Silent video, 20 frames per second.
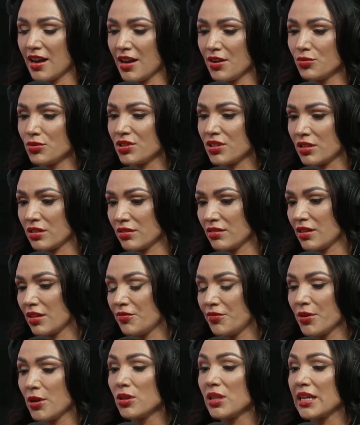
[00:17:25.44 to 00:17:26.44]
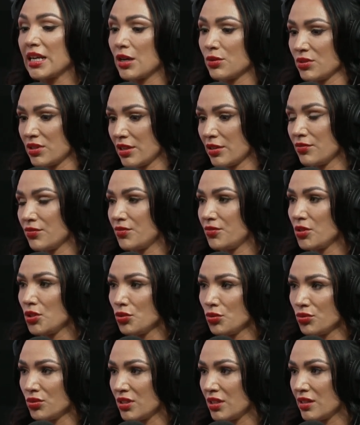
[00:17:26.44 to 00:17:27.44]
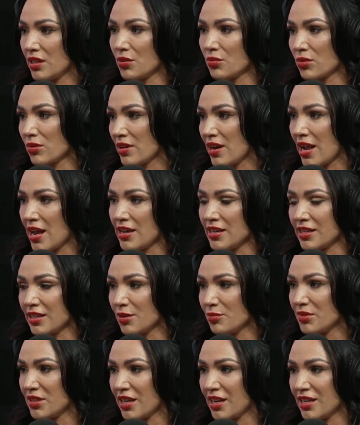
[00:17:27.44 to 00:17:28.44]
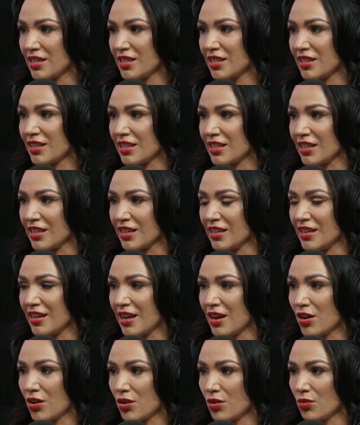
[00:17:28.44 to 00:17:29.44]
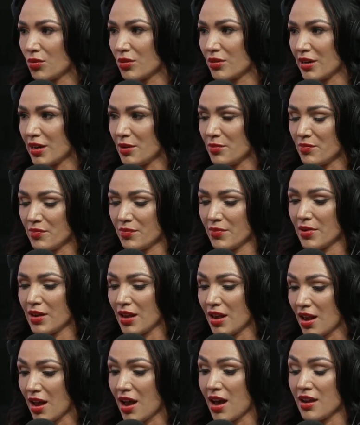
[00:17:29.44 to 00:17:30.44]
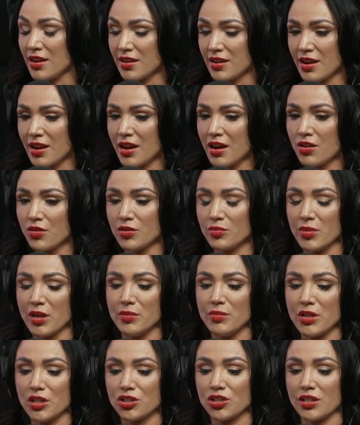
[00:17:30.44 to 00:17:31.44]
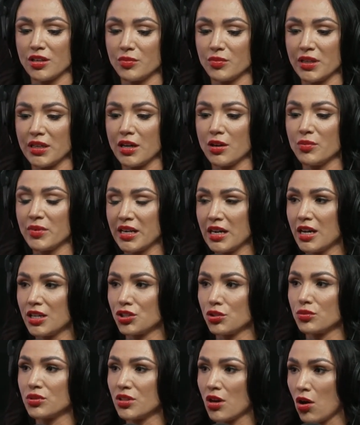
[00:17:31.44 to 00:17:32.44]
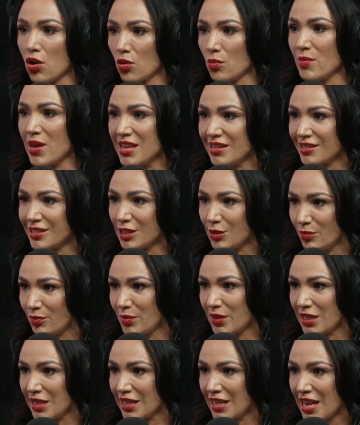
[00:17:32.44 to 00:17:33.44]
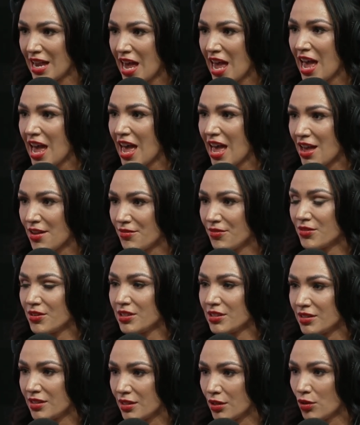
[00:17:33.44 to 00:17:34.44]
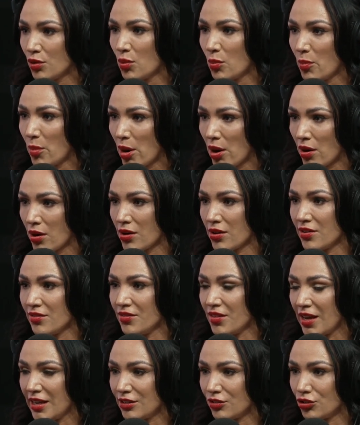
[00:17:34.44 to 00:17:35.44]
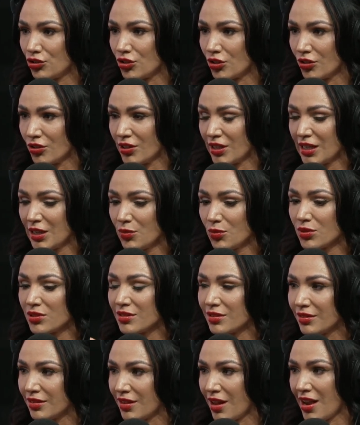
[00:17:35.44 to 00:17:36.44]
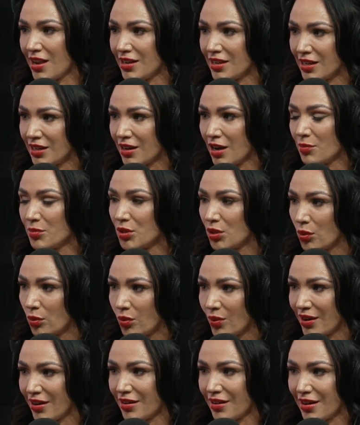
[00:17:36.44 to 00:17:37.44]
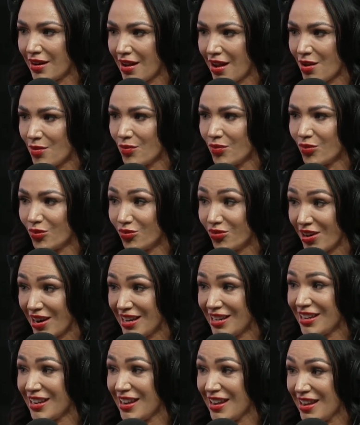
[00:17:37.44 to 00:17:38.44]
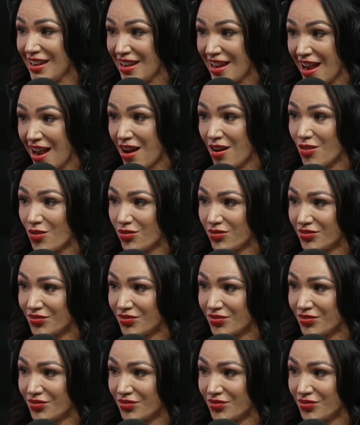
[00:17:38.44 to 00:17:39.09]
I felt like I was confused and they weren't adding up to anything. And now where I'm at now in my mission, I'm like, oh my gosh, it was all meant to be. Every single part of that journey was lining up to where I am right now.